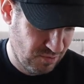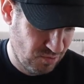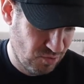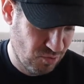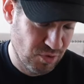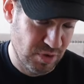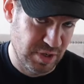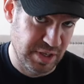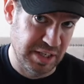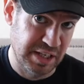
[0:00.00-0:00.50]

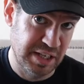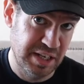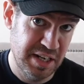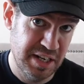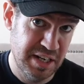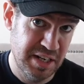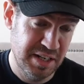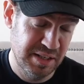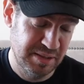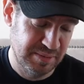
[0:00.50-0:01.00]
Try
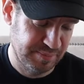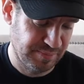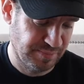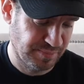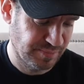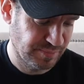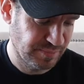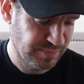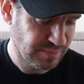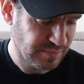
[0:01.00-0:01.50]
again.
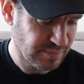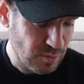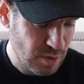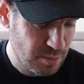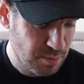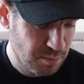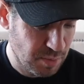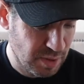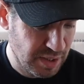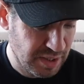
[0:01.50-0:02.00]

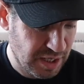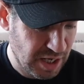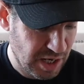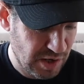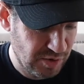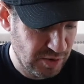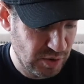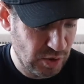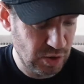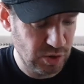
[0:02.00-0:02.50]
My
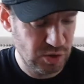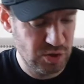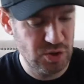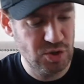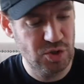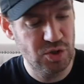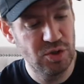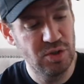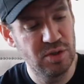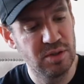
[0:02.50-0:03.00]
current
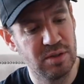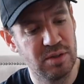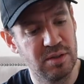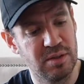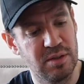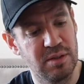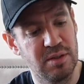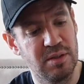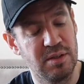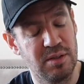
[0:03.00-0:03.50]
oxygen
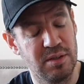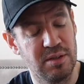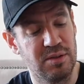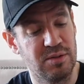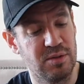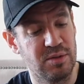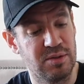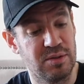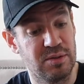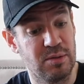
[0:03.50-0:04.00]

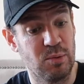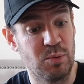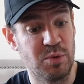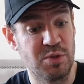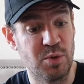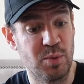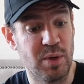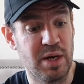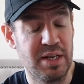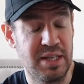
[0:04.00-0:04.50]
It's
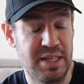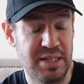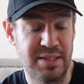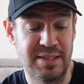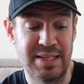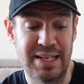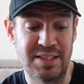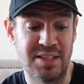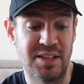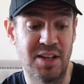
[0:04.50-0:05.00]
always the way. This
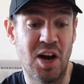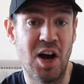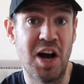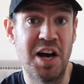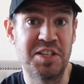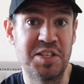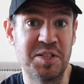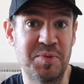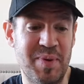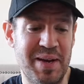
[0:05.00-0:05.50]
is actually the
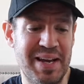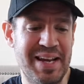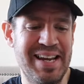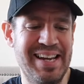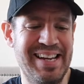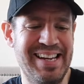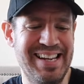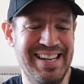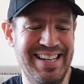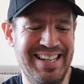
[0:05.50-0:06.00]
highest it's
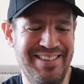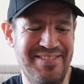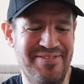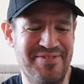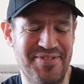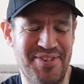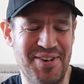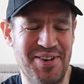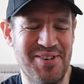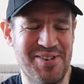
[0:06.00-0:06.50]
been
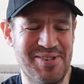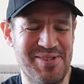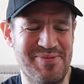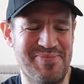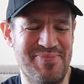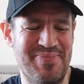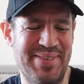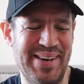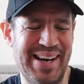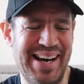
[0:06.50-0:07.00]
for
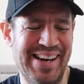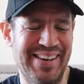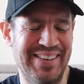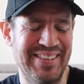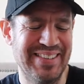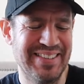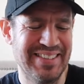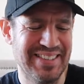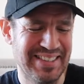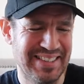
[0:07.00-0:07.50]

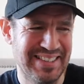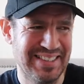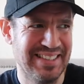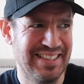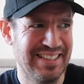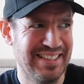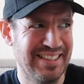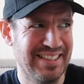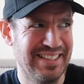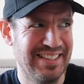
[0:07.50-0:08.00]
about
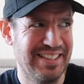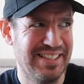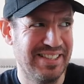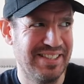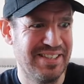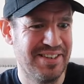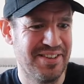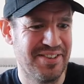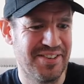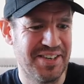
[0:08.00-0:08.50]

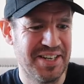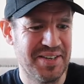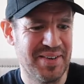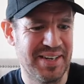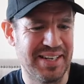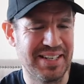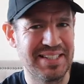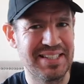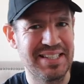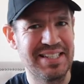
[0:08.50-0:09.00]
3
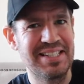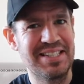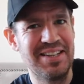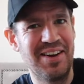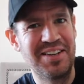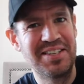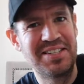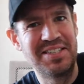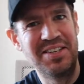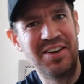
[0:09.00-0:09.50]
weeks. It's
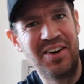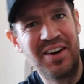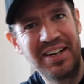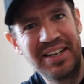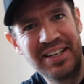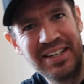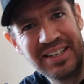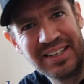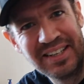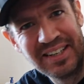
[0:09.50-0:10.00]

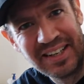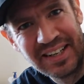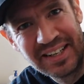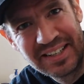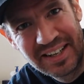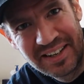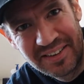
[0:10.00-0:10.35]
99. I don't